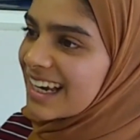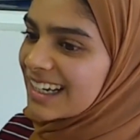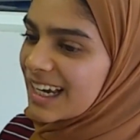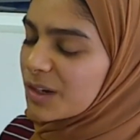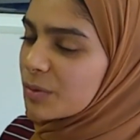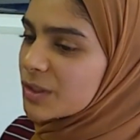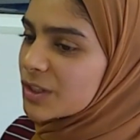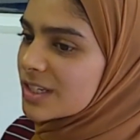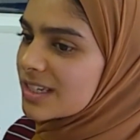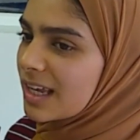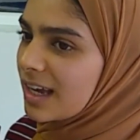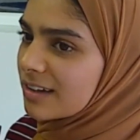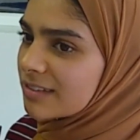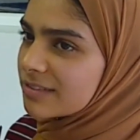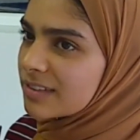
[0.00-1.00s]
we just
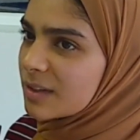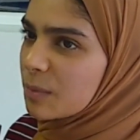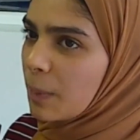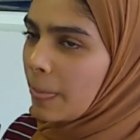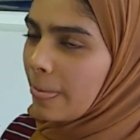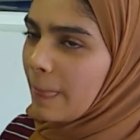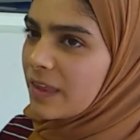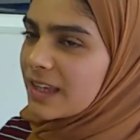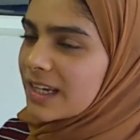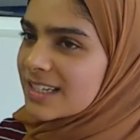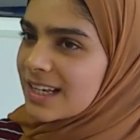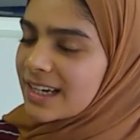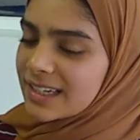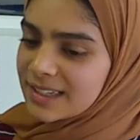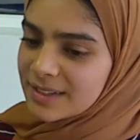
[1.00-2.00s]
have. I think it's
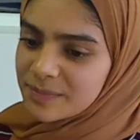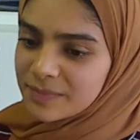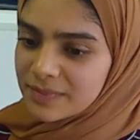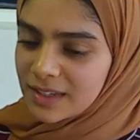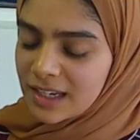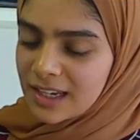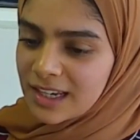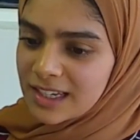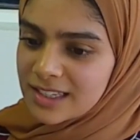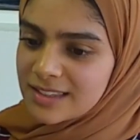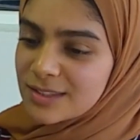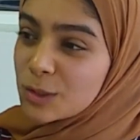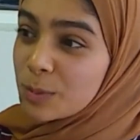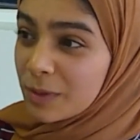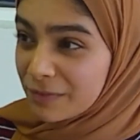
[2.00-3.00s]
like
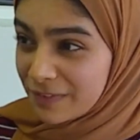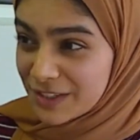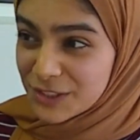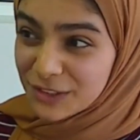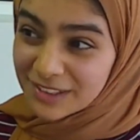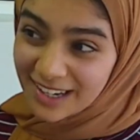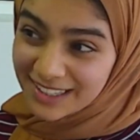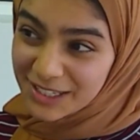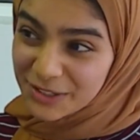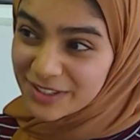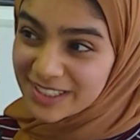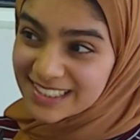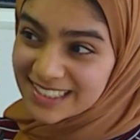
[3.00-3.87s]
superficial kind of greeting.